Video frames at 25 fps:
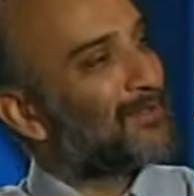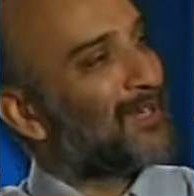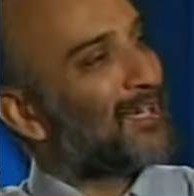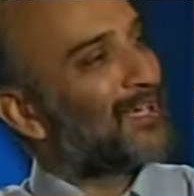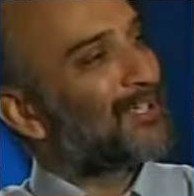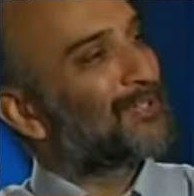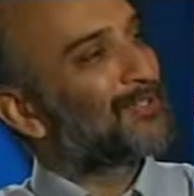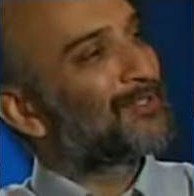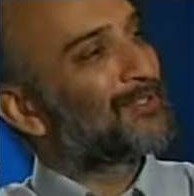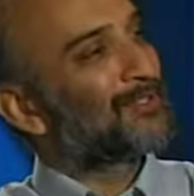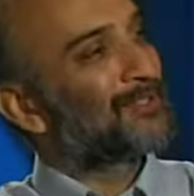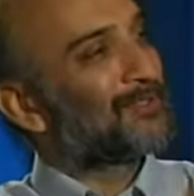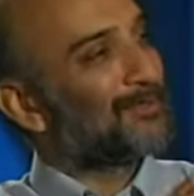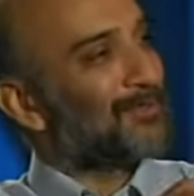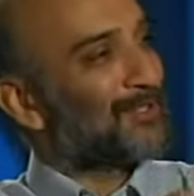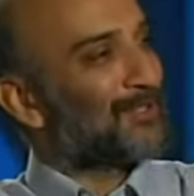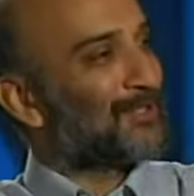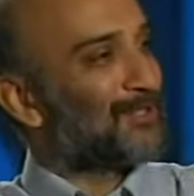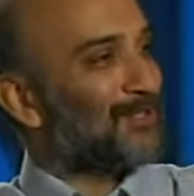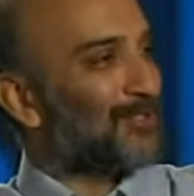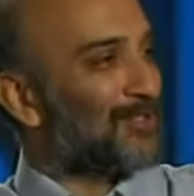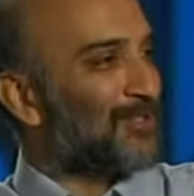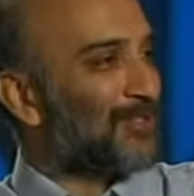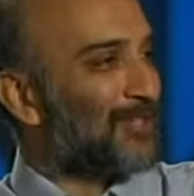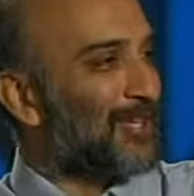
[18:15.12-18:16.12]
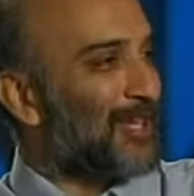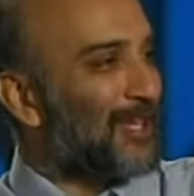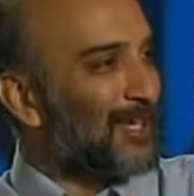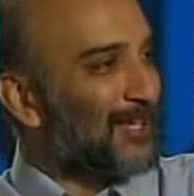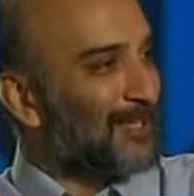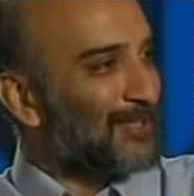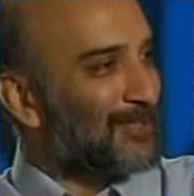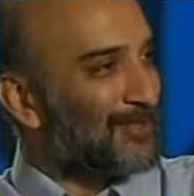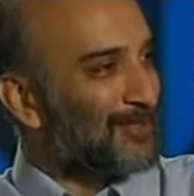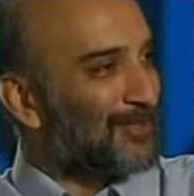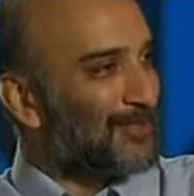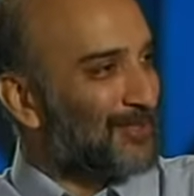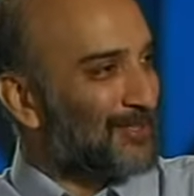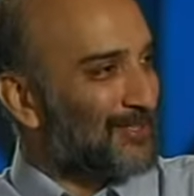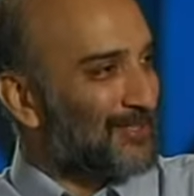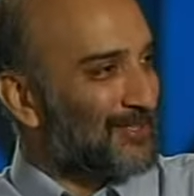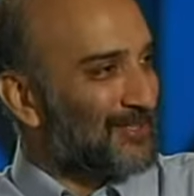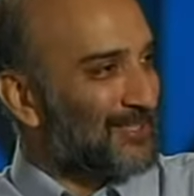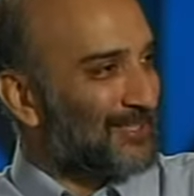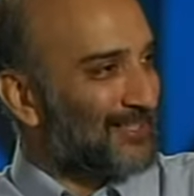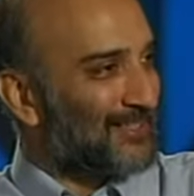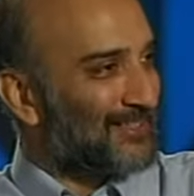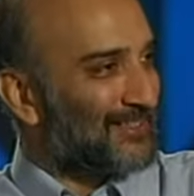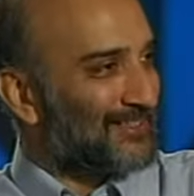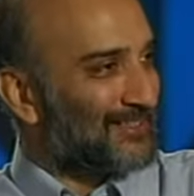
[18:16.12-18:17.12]
Why don't you want to share
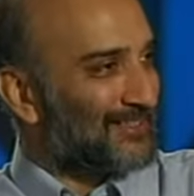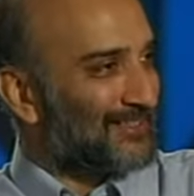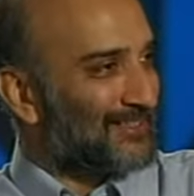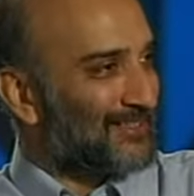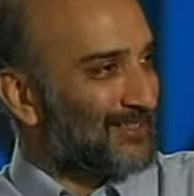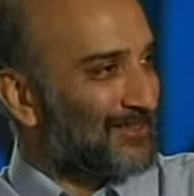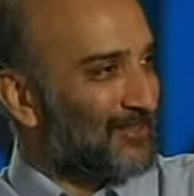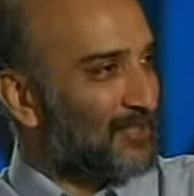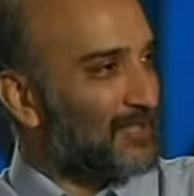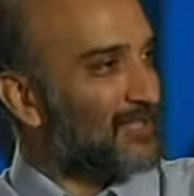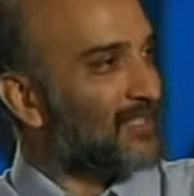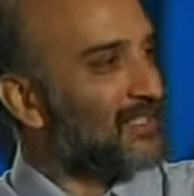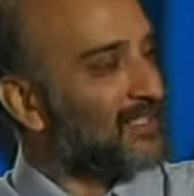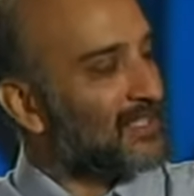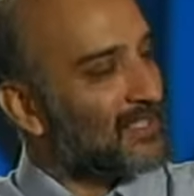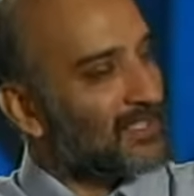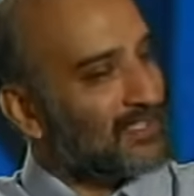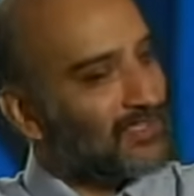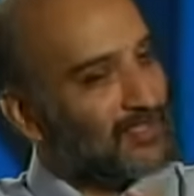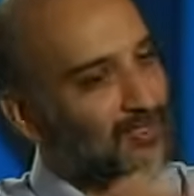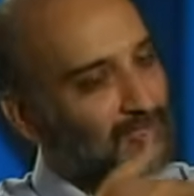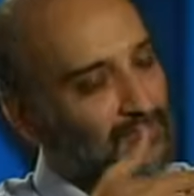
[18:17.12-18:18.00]
your concern?